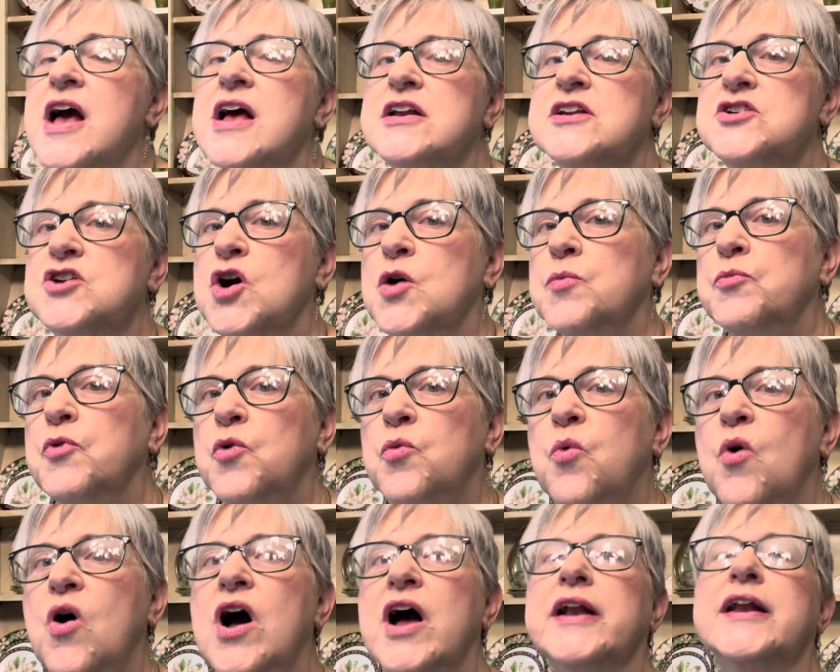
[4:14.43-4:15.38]
Number
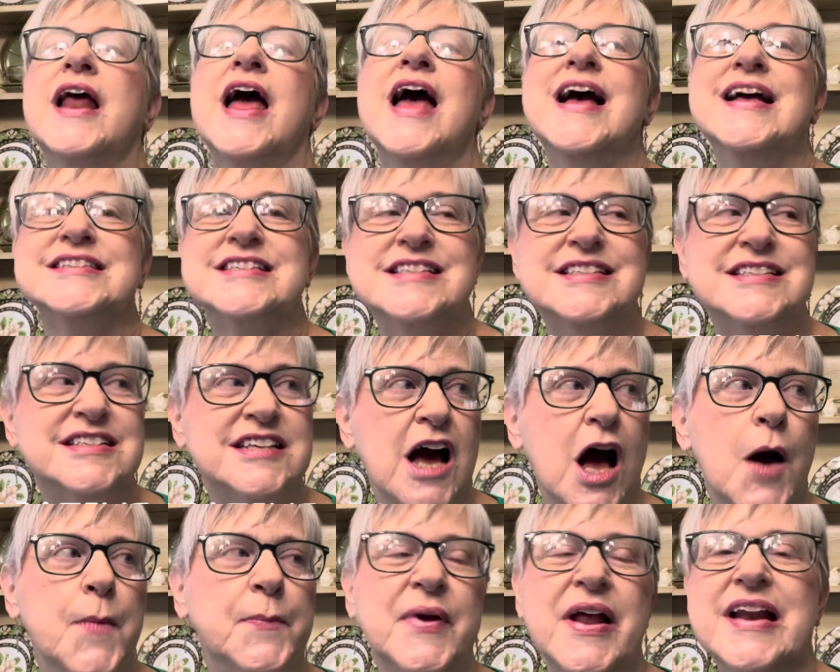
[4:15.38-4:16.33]
one,
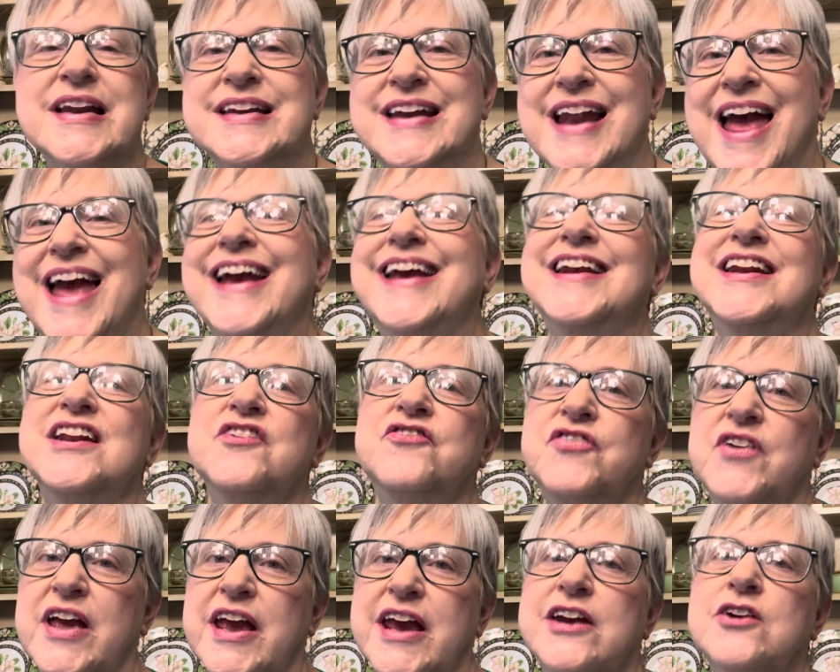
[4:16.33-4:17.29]
stop negative
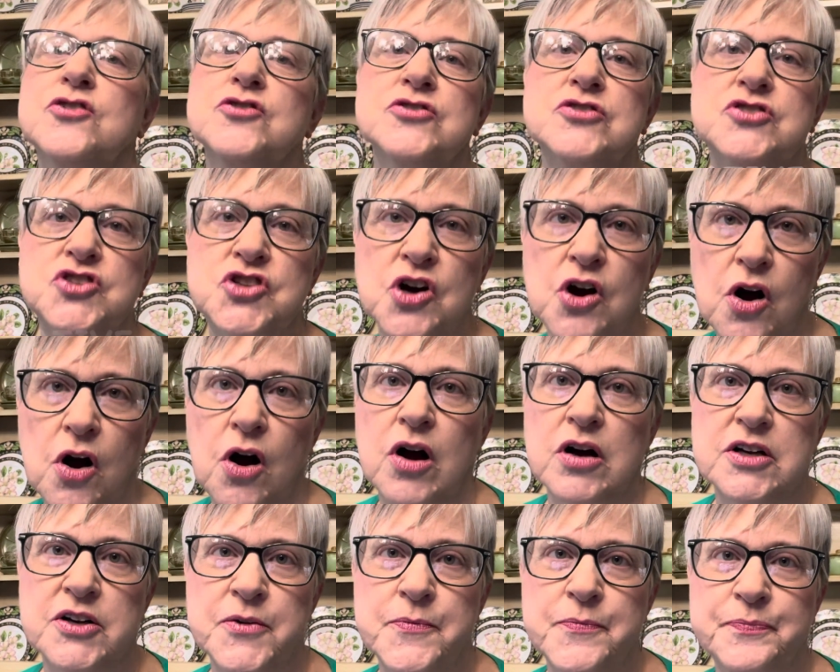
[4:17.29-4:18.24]
inner
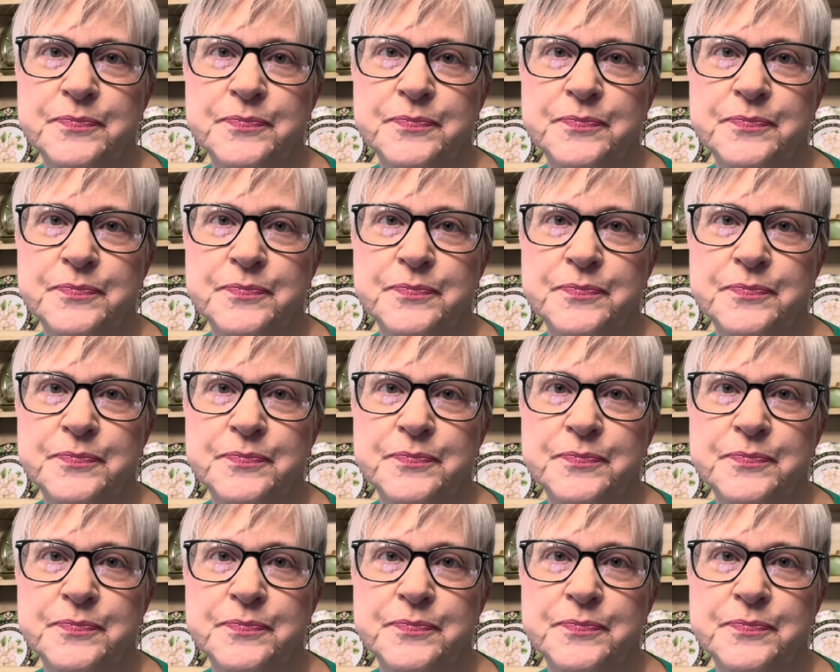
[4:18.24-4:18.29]
talk.